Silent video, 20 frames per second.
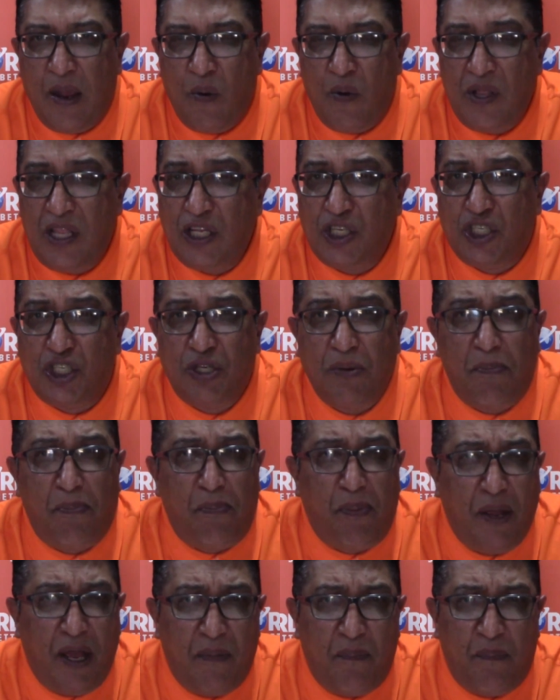with a
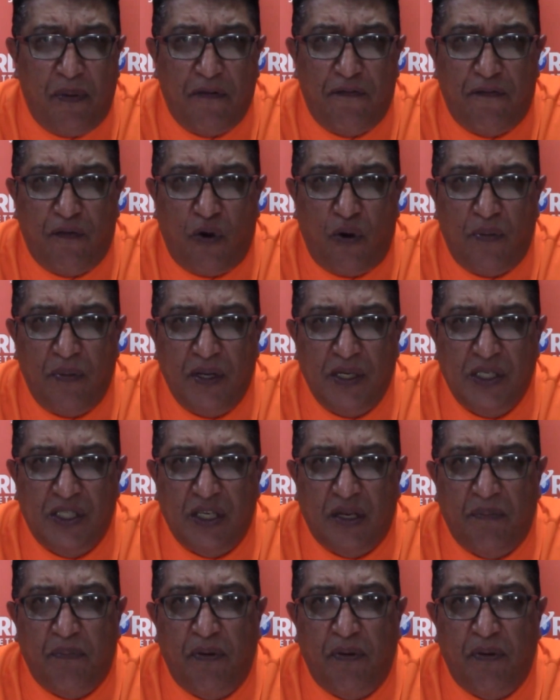superb performance, a